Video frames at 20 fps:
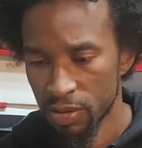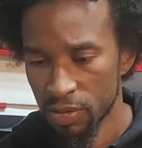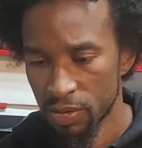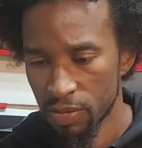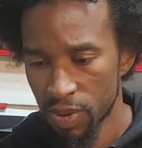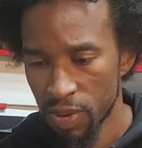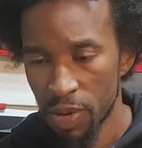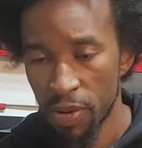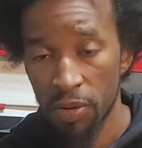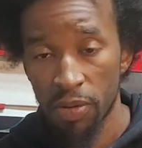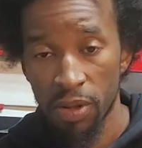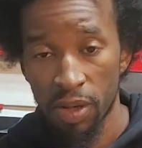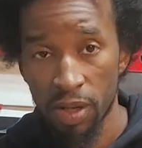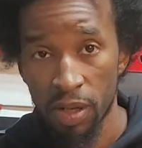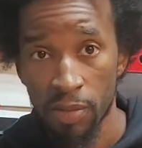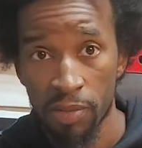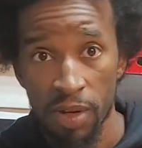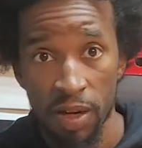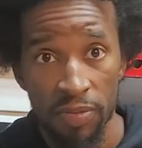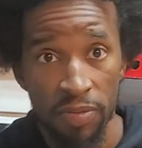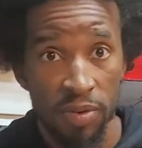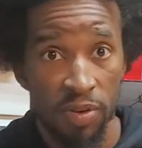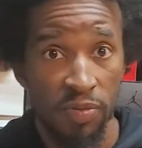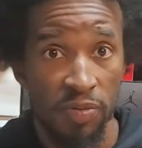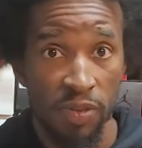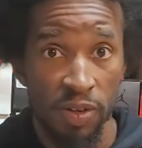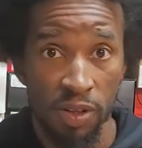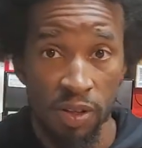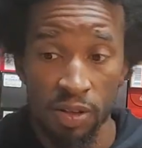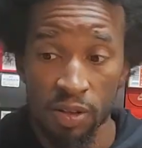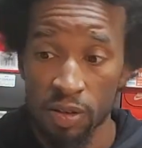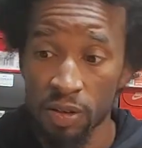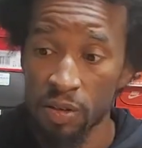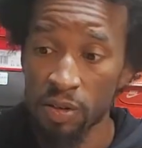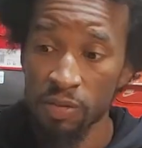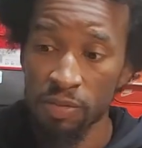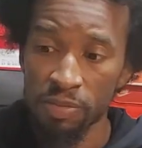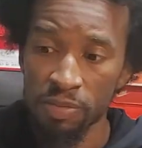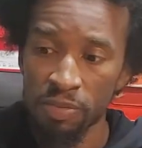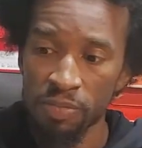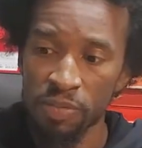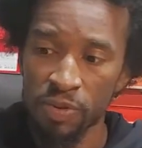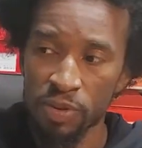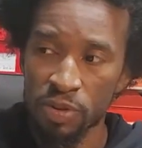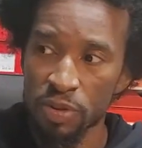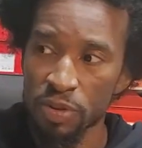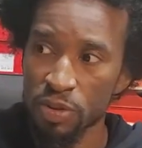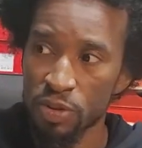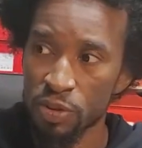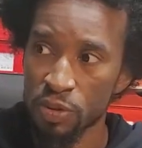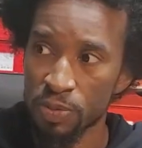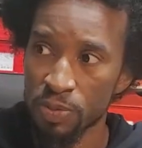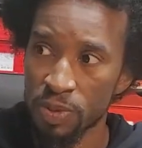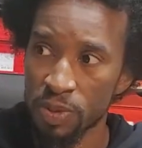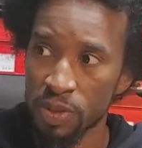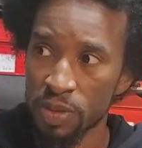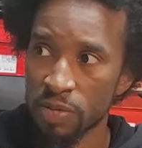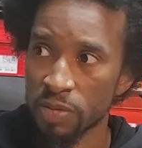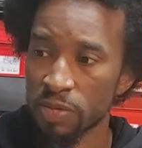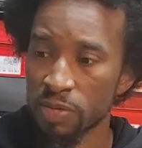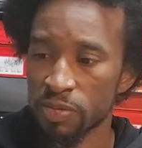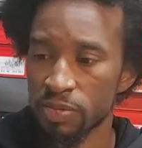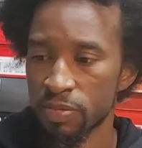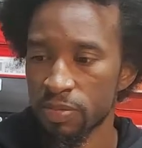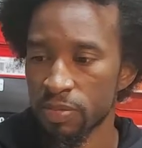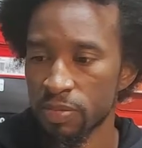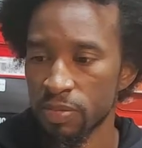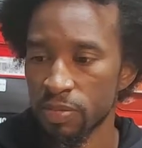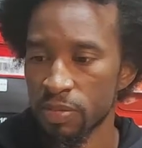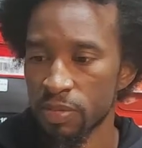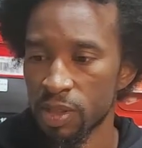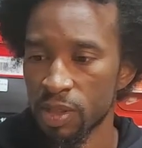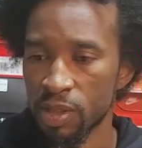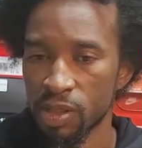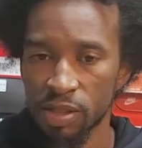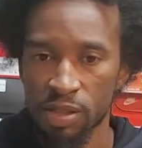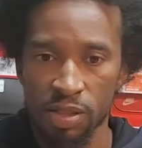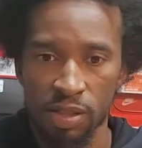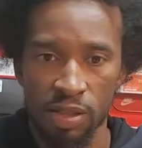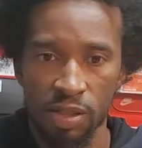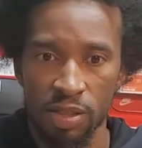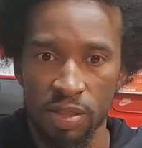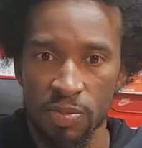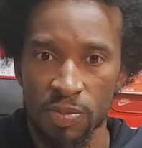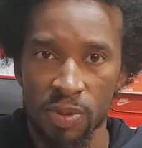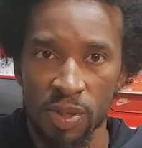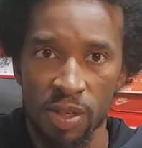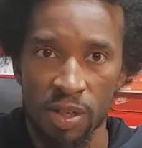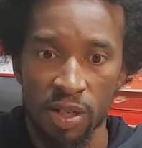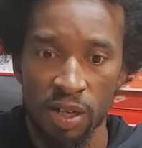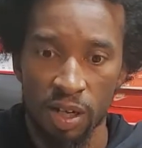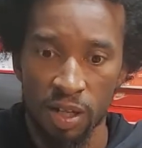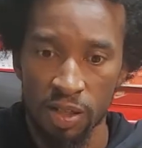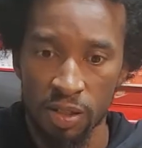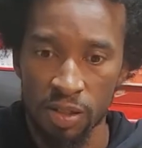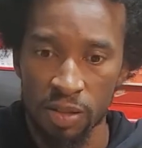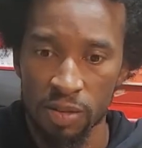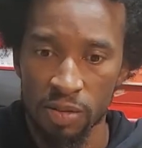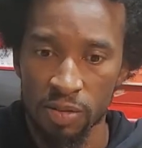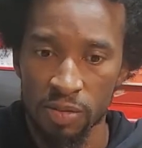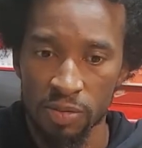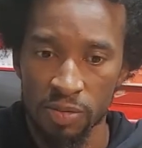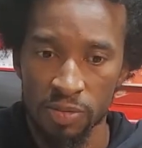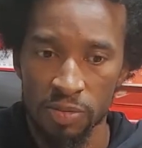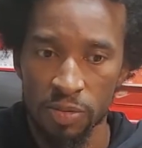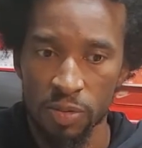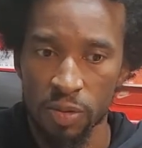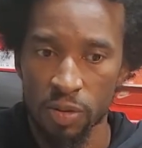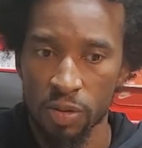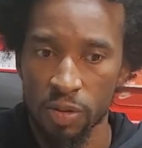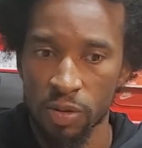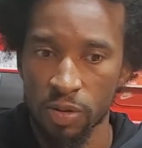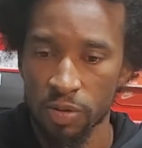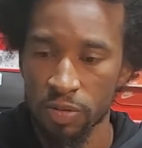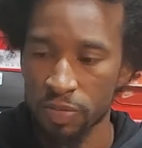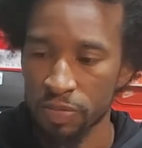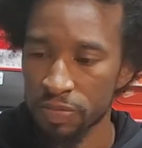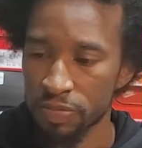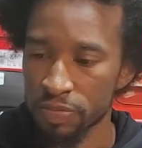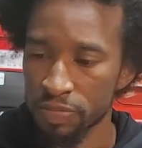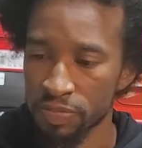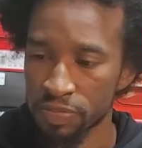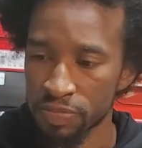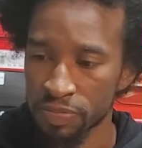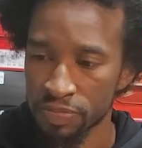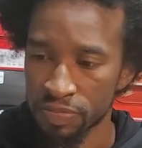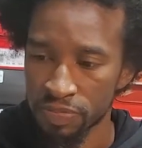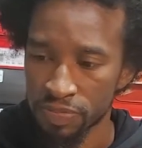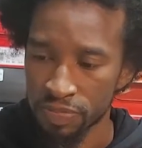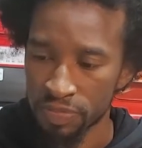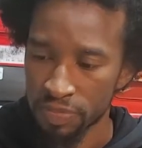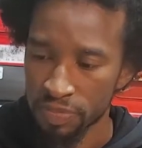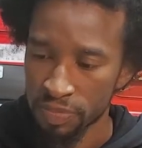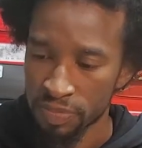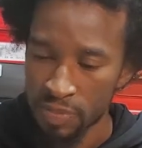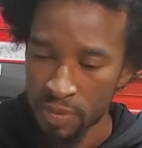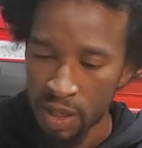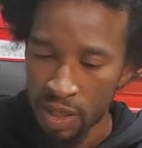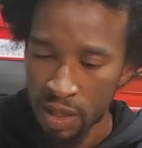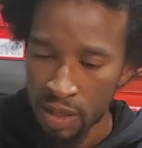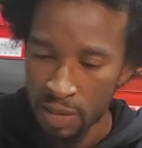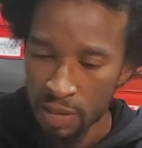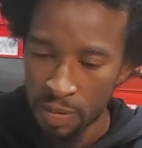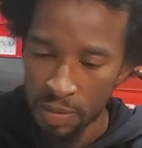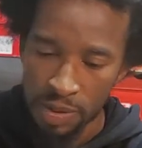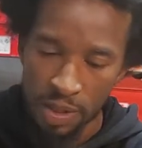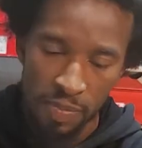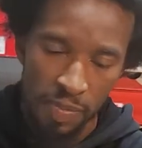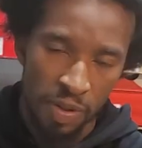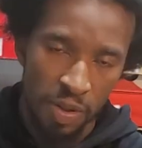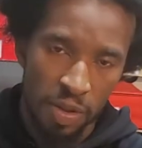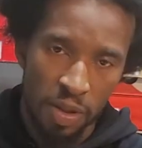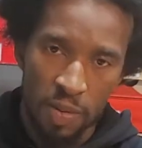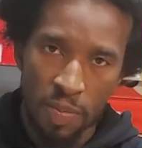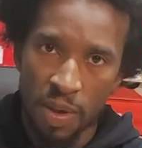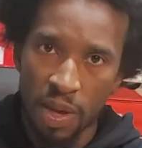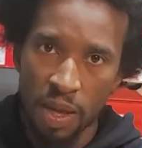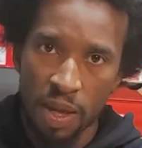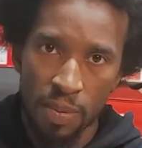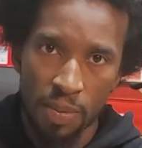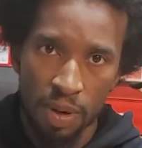Probably gonna look it up after the video. Feel stupid. Could just be a color or well, they they make up